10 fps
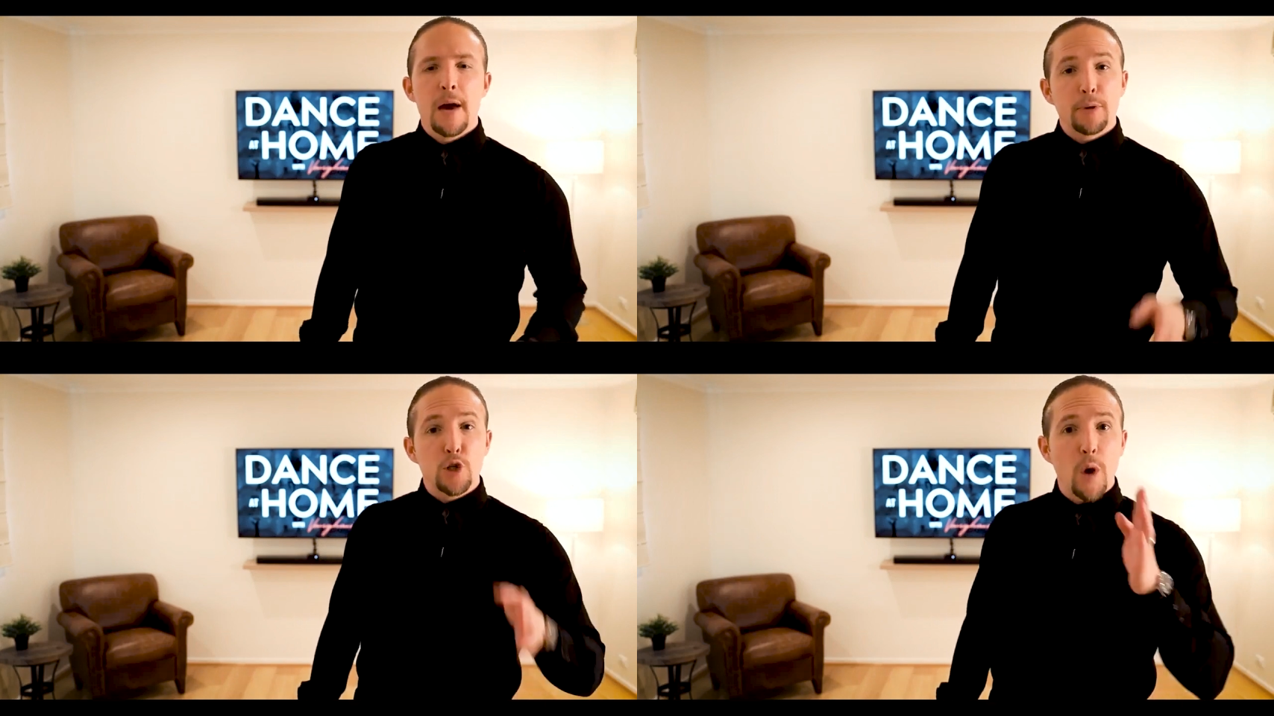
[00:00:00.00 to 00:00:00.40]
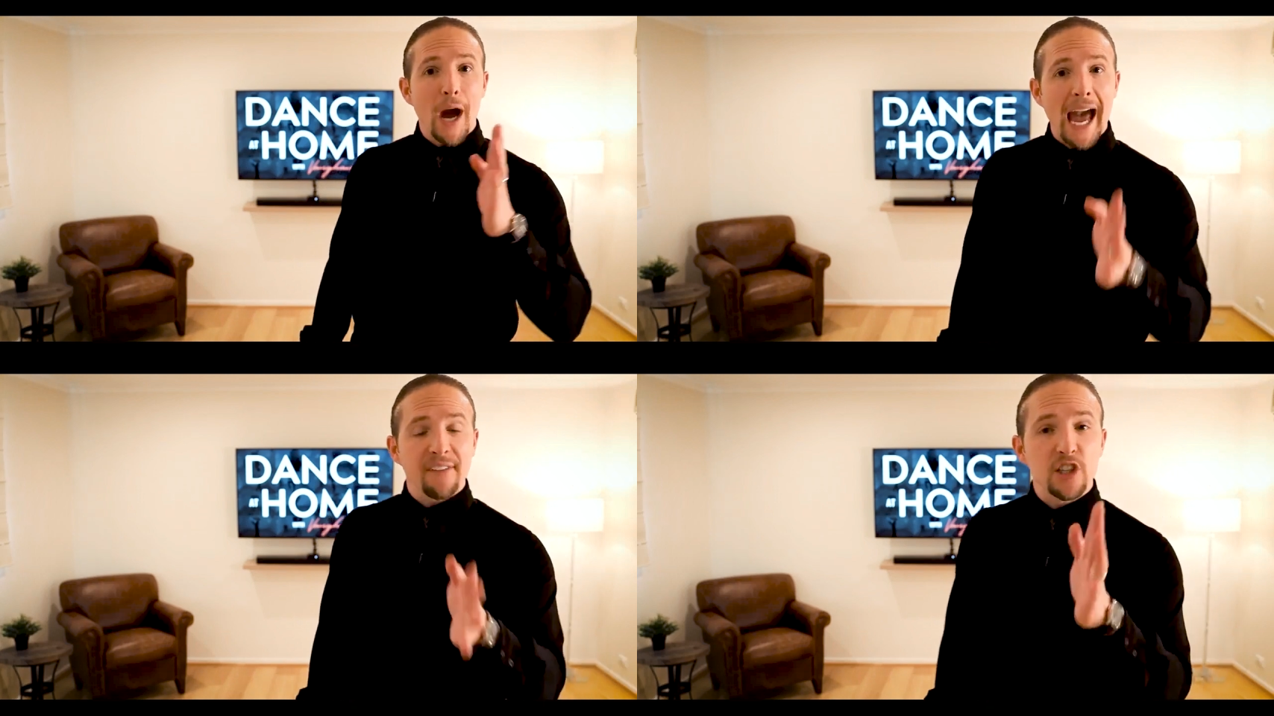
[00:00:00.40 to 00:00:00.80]
But you
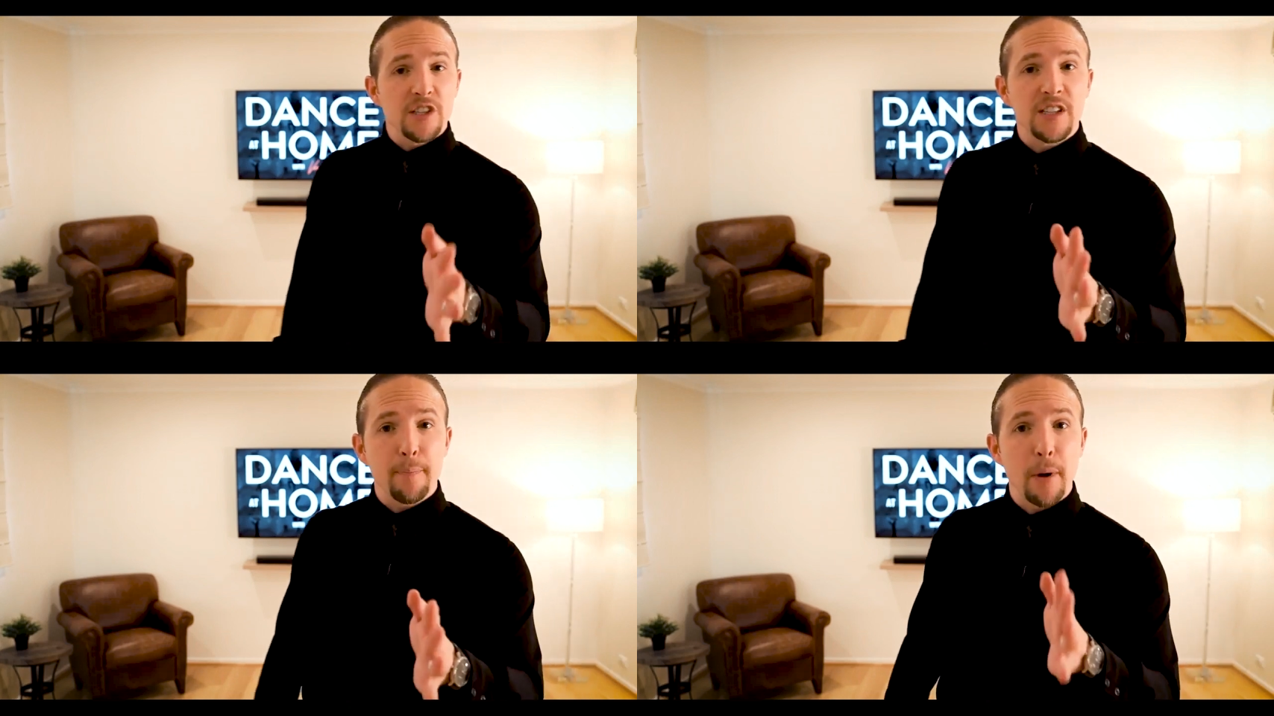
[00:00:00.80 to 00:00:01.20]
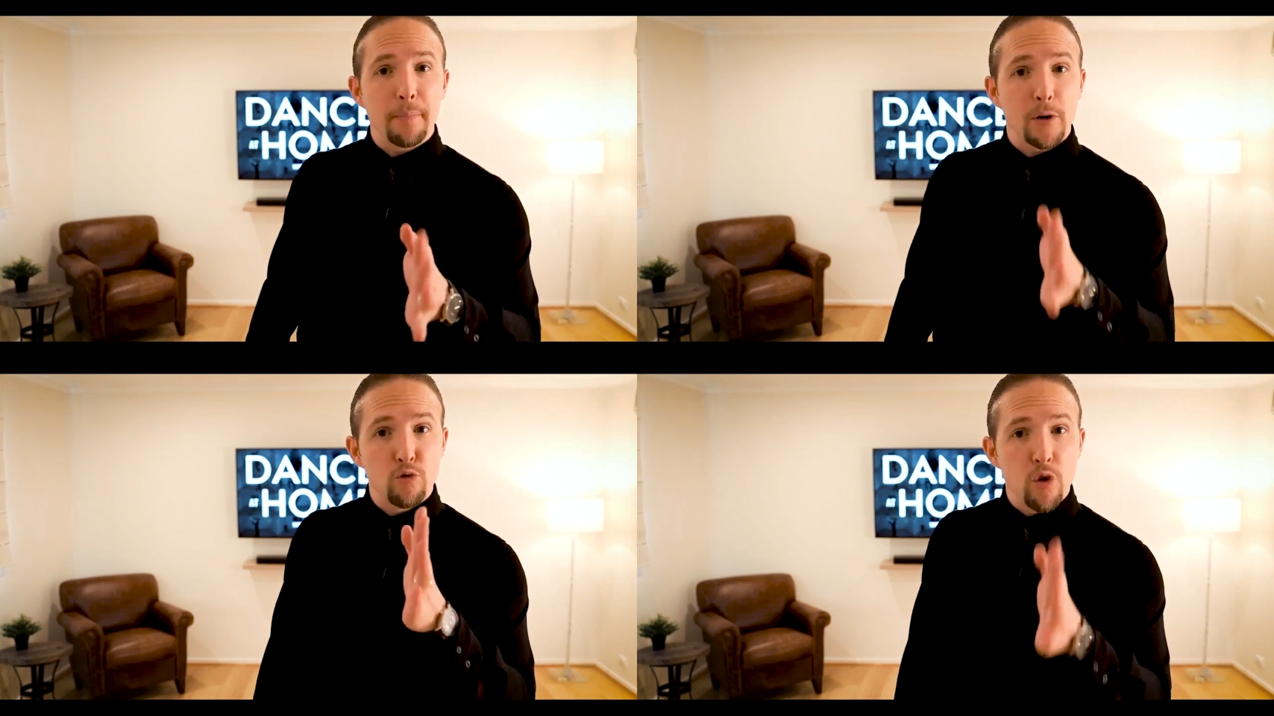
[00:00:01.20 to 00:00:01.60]
have to step up
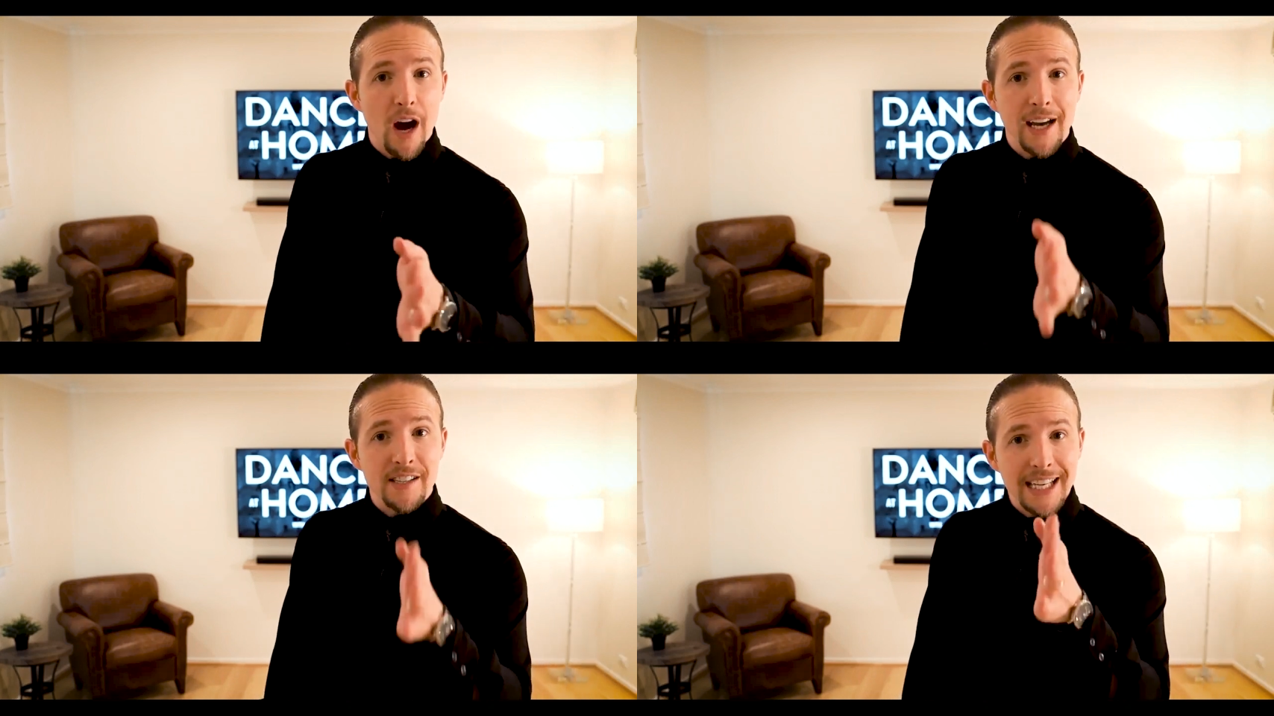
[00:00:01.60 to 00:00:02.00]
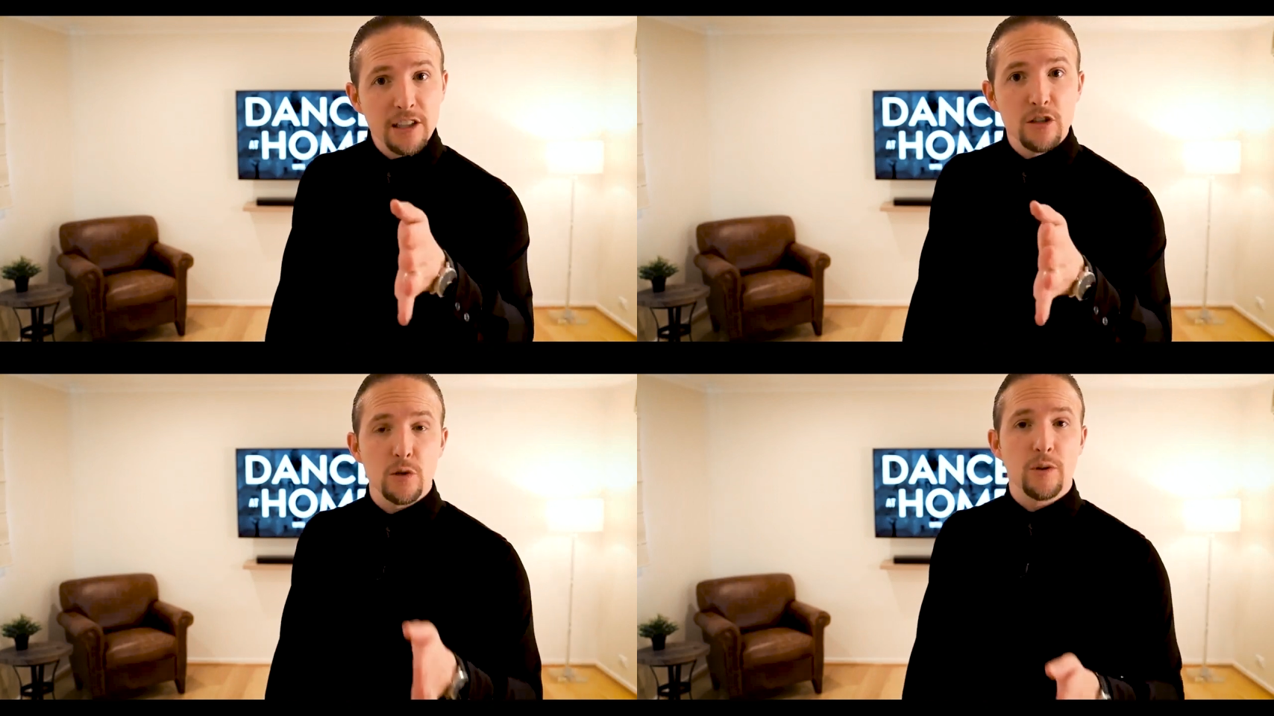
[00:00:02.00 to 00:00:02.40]
and rise
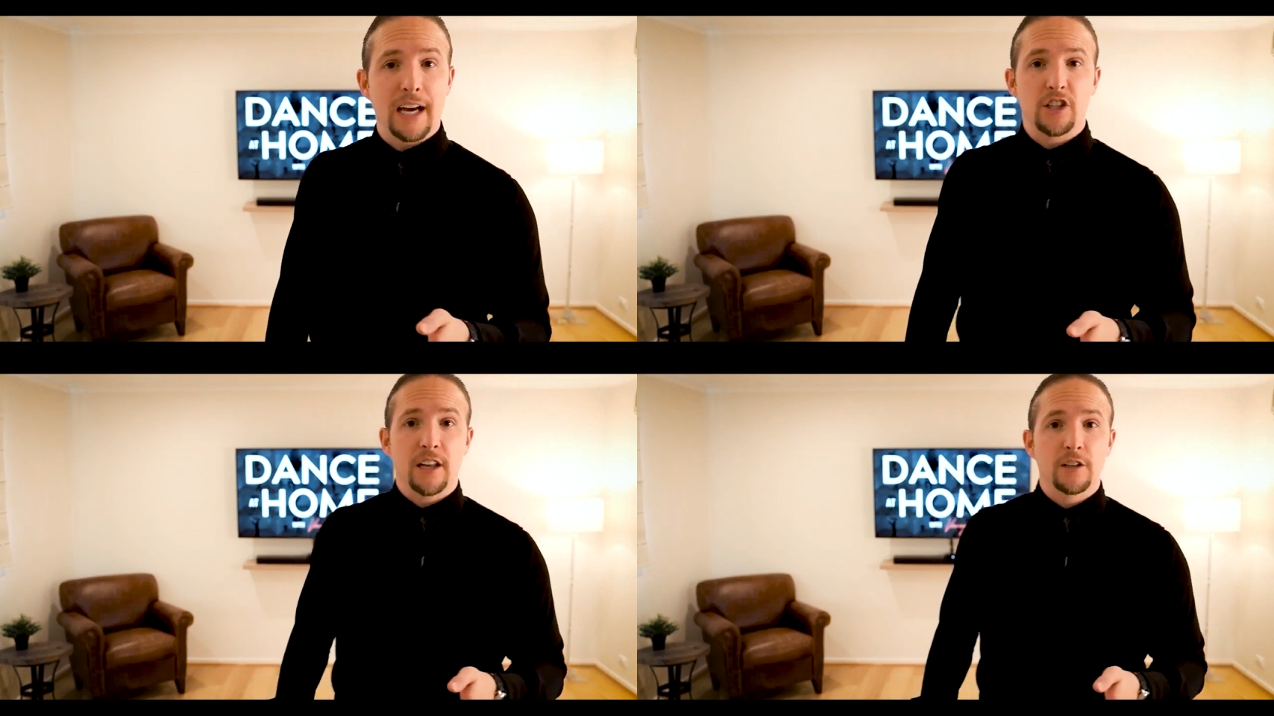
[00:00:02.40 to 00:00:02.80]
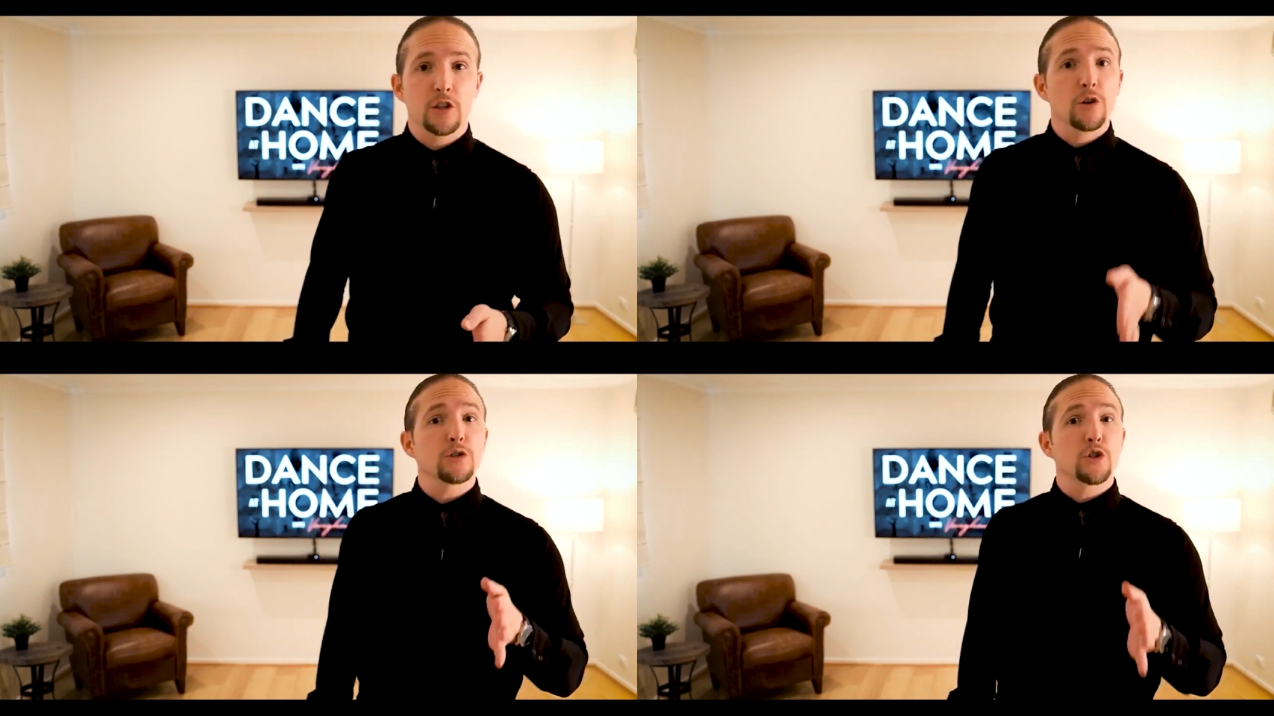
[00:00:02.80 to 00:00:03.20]
into that challenge
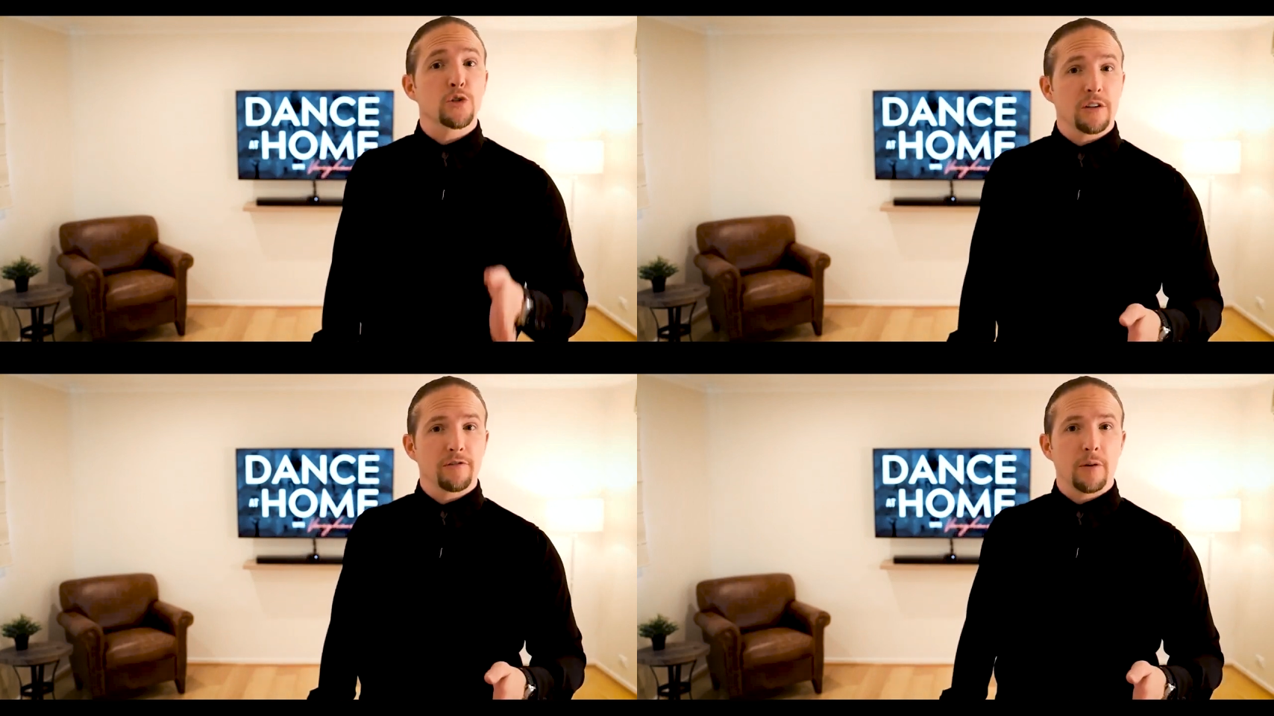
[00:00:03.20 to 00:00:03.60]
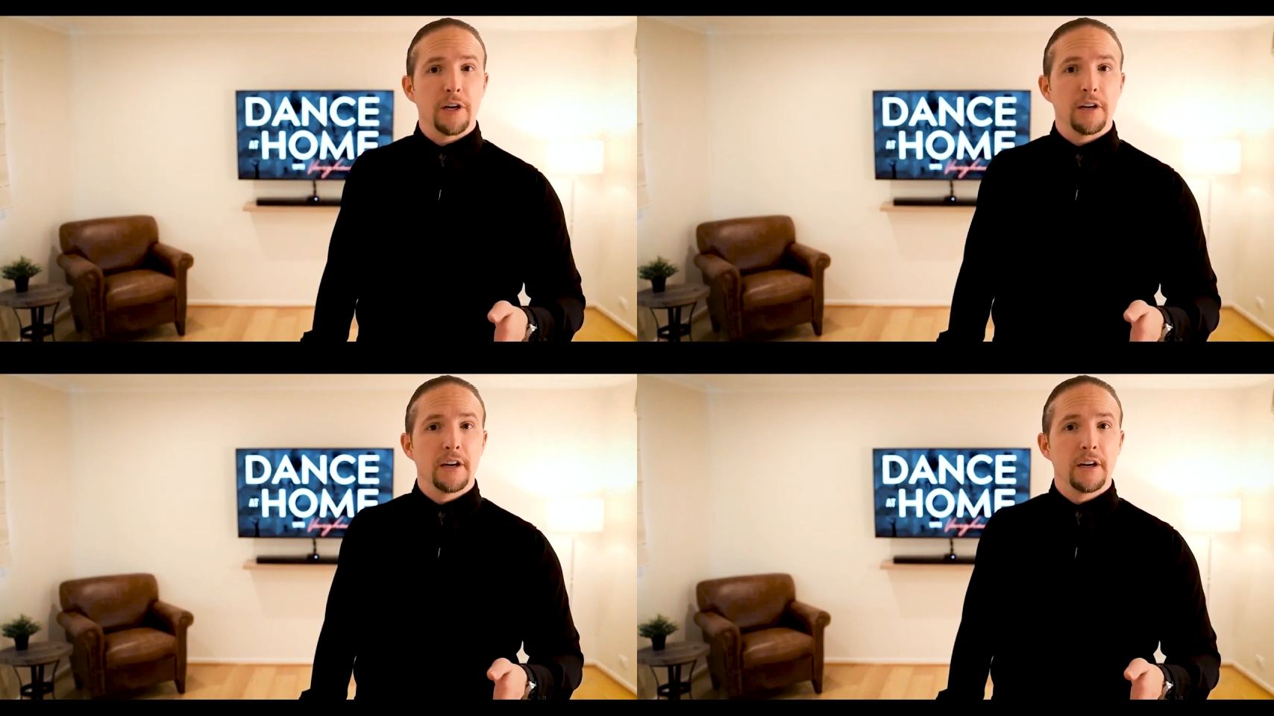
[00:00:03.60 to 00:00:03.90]
and not shrink from it.